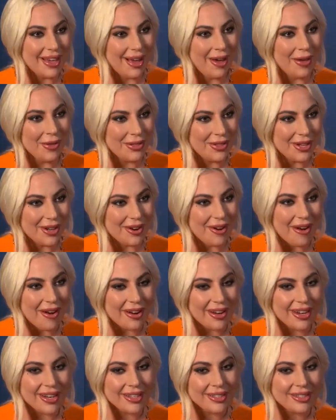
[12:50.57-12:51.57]
a healthier
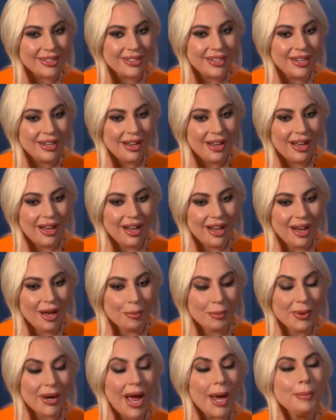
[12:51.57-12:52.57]
artist. Uh,
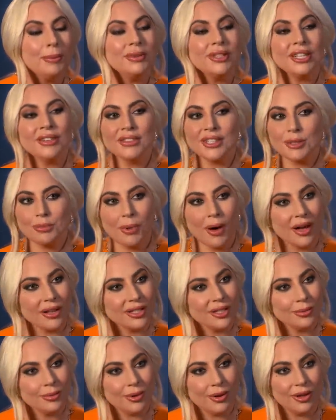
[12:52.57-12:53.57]
but I believe it's
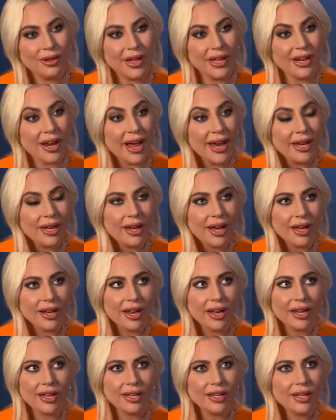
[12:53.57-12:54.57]
possible, and I and
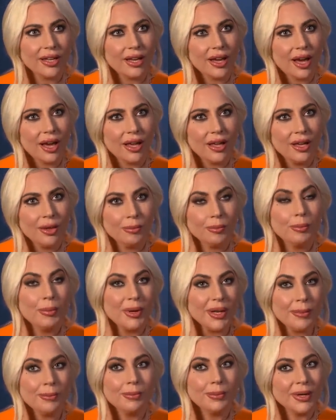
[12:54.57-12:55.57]
I,
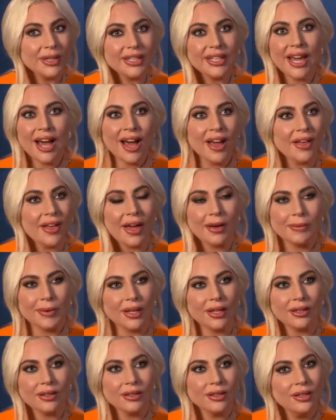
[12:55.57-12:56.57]
but but yeah, I
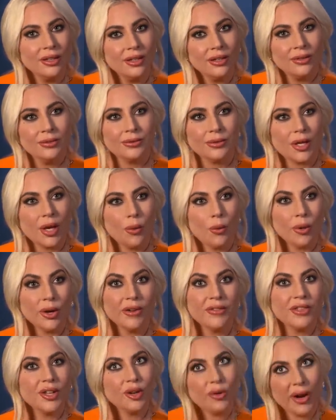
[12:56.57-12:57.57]
mean. One
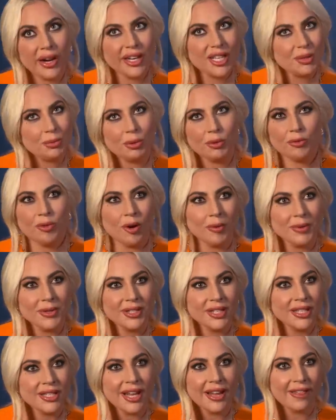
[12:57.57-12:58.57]
of the greatest
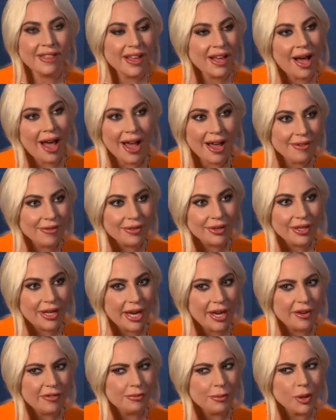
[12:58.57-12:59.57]
performances I think I ever
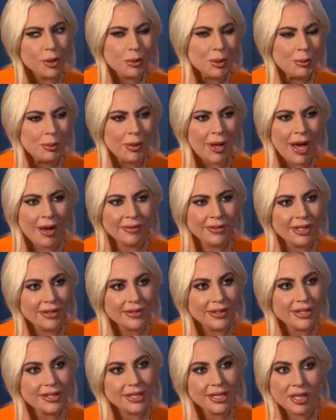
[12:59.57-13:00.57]
gave, most people haven't
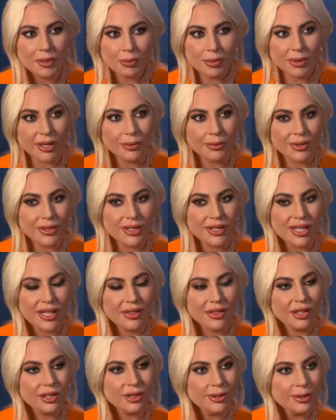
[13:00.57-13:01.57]
even seen, it was
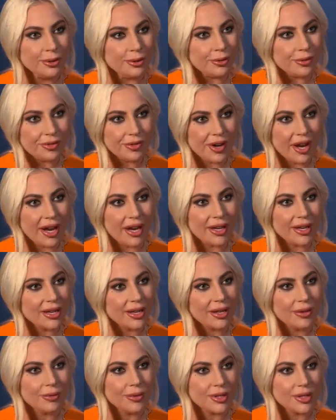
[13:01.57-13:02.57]
in the Louvre, and
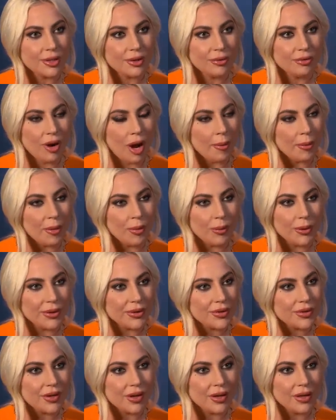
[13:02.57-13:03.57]
it was a Robert
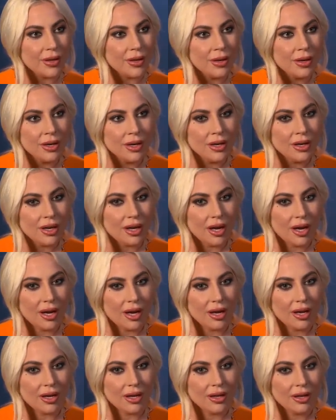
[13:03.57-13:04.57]
Wilson
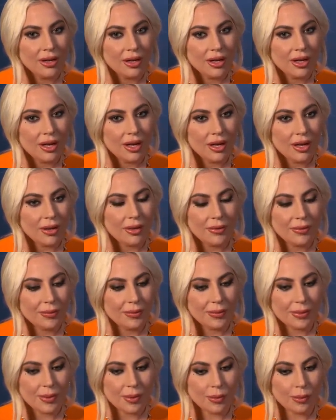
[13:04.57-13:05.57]
uh, uh,
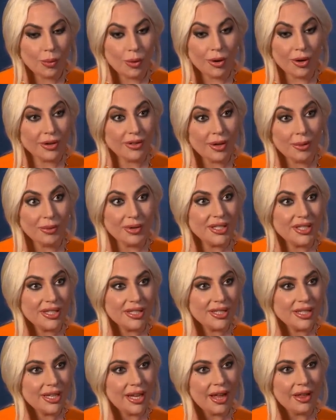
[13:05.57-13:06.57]
work that we did
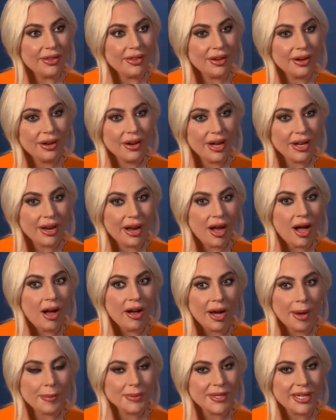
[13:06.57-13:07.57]
together, and I
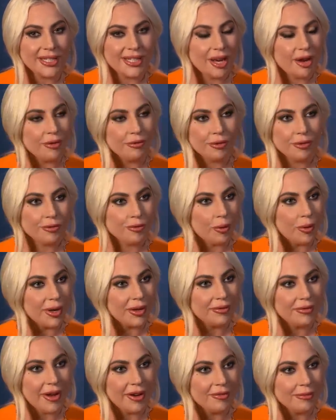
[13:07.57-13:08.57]
hung upside down for
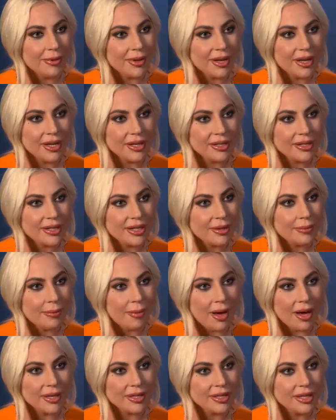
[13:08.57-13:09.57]
45 minutes in
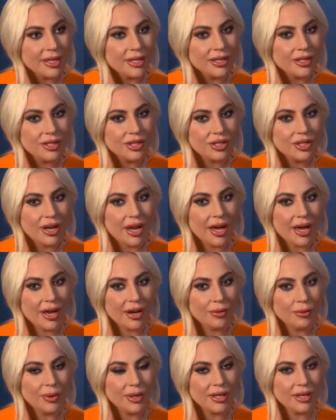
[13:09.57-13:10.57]
bondage,
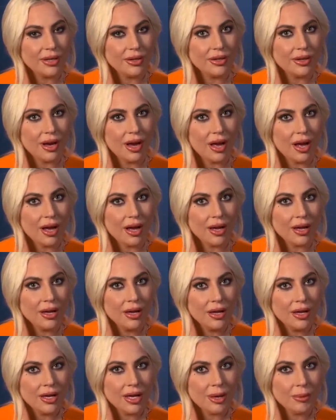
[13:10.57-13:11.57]
and we uh,
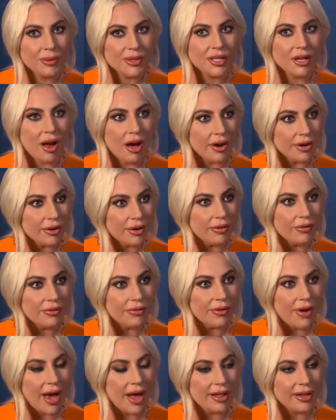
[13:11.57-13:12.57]
it was in honor
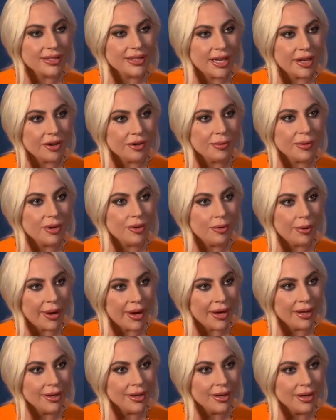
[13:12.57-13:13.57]
of Alexander
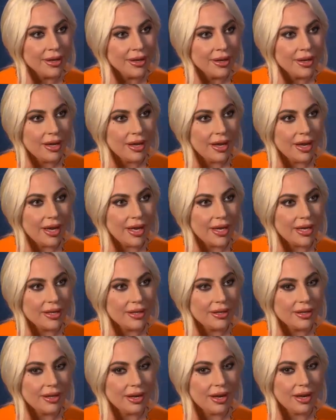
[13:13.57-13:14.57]
McQueen,
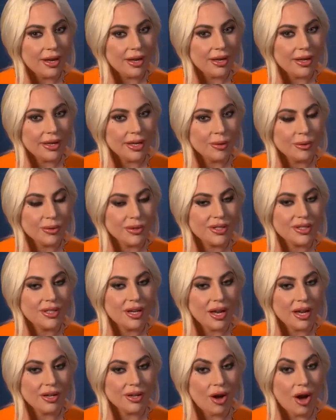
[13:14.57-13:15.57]
and uh, it was
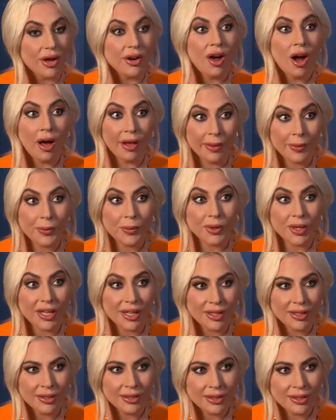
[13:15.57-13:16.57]
done on
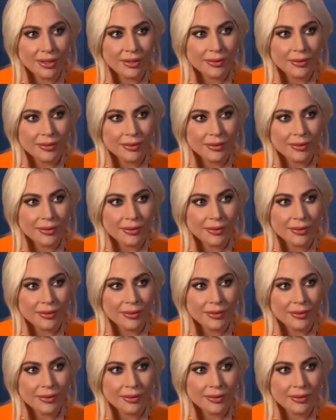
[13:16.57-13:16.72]
Halloween.